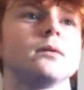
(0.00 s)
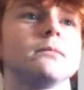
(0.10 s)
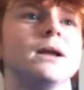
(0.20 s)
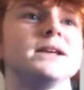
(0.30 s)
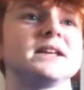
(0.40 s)

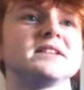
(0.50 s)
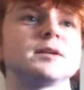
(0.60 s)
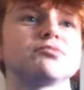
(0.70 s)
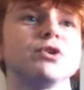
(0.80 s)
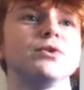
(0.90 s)
Plays it
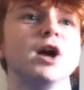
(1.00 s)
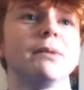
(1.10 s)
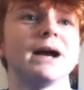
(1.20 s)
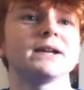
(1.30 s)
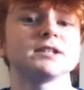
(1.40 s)
into Bruno.
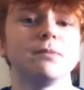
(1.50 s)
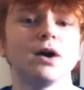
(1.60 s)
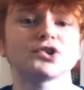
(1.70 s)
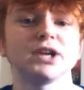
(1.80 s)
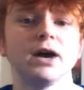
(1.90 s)
Back into
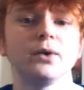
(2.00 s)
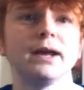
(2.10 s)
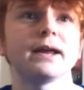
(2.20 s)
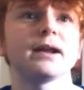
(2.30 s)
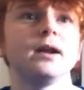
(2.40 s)
Martial
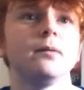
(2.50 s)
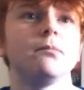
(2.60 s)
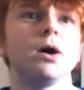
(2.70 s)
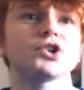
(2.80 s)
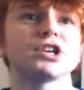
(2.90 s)
here.
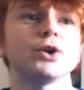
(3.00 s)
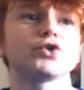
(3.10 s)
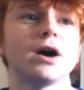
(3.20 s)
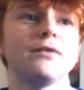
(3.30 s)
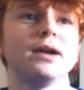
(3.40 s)
Martial
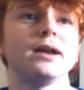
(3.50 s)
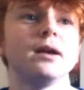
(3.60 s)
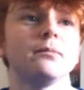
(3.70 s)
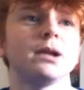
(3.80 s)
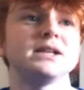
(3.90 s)
travelling.
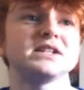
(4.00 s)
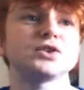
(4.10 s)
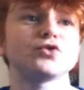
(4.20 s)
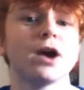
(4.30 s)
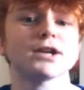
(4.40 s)
Plays it
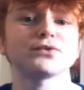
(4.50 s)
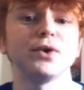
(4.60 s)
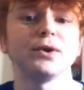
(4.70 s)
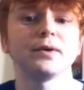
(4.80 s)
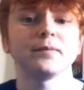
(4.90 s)
to Rashford.